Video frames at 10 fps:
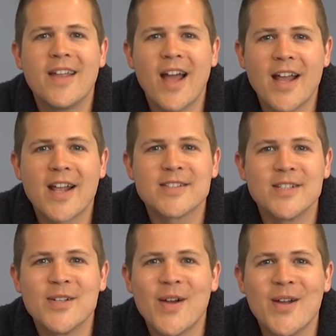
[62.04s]
yeah, I guess I
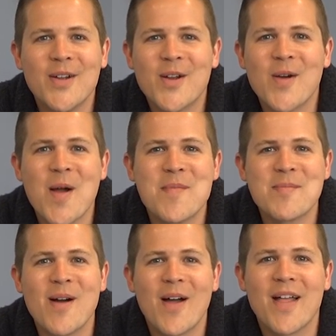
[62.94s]
do owe quite a
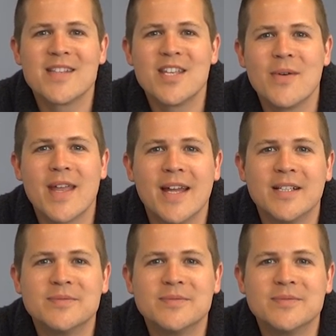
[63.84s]
big part of that to UEA.